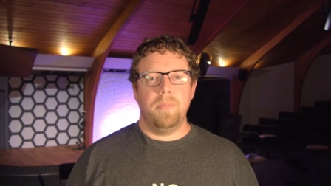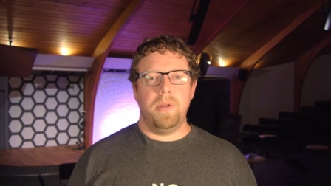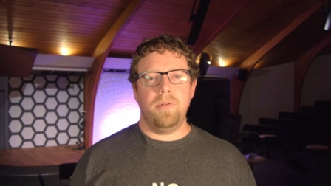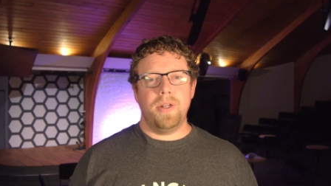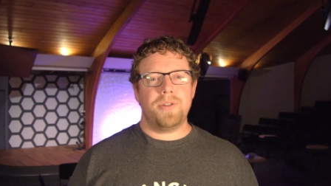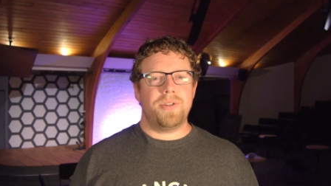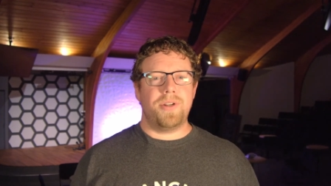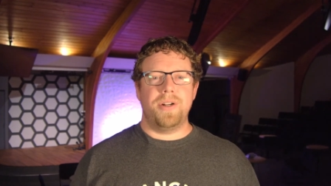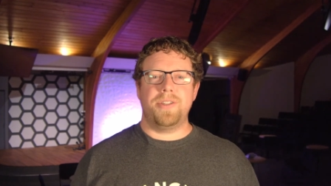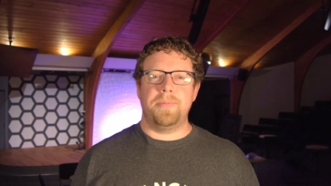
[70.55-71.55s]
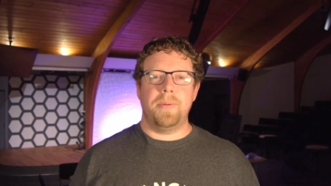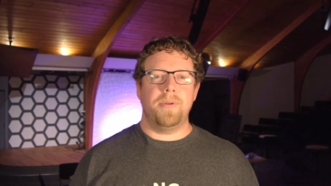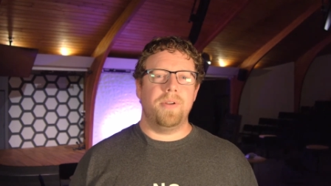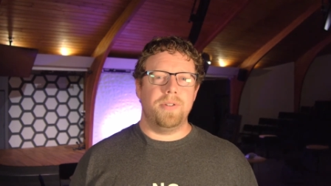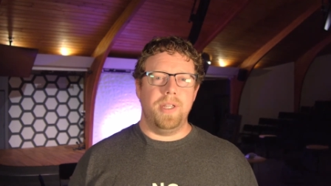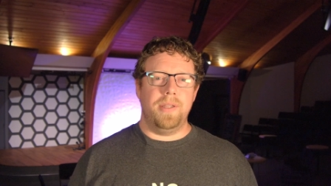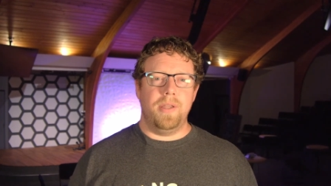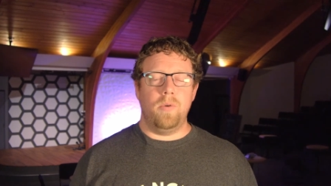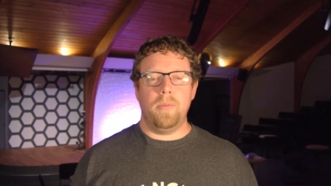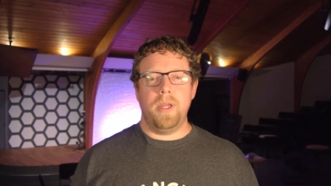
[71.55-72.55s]
Be Rich starts September 13th,
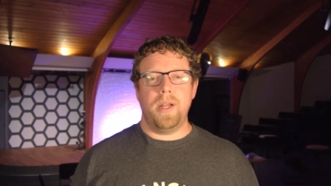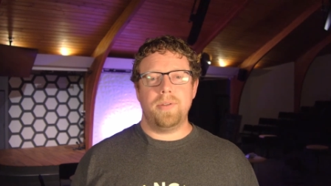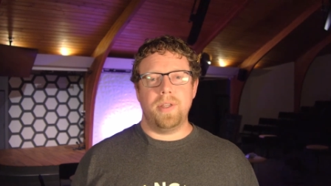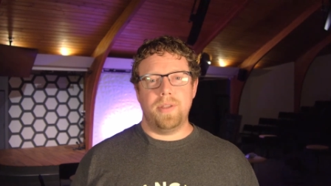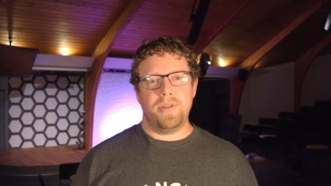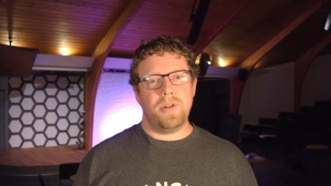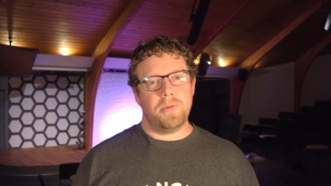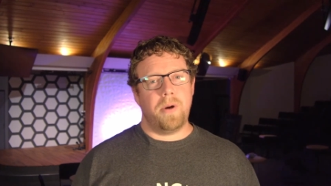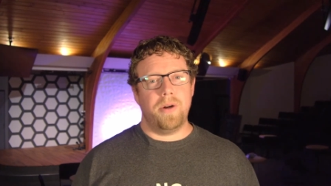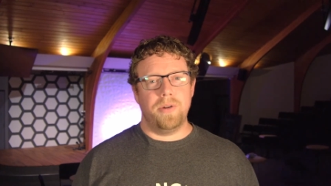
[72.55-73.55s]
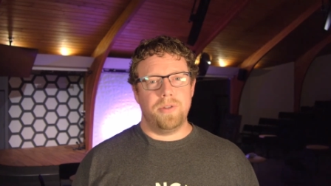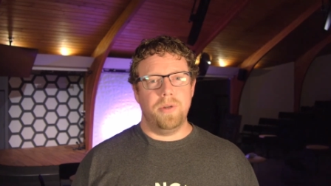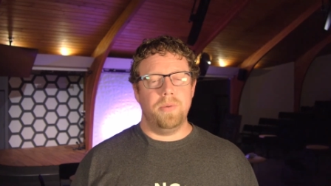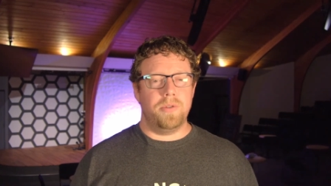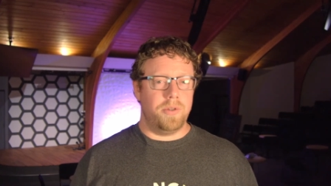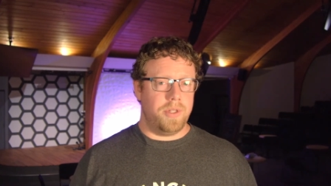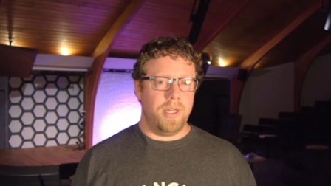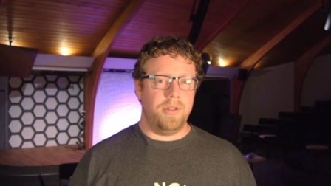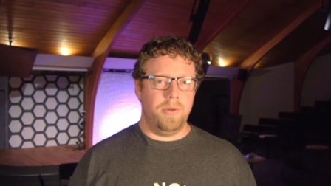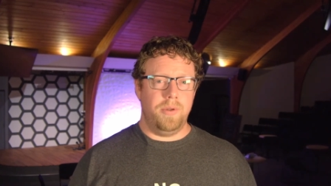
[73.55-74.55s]
and we'll be announcing this year's partners soon, so
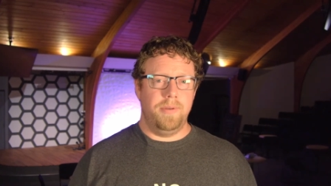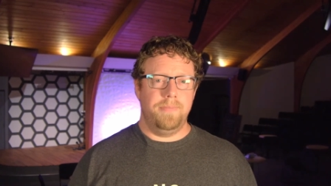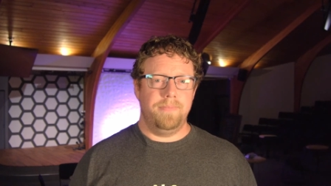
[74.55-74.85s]
stay tuned.